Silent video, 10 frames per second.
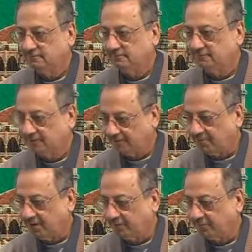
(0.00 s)
with some
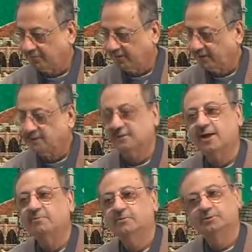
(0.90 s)
of the
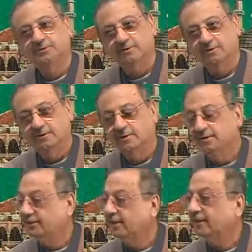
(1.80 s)
typos, you know.
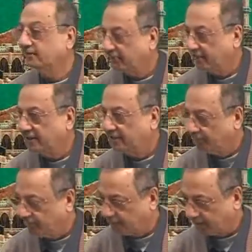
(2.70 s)
They can really
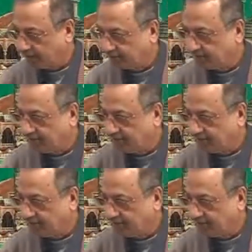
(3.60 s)
confuse us.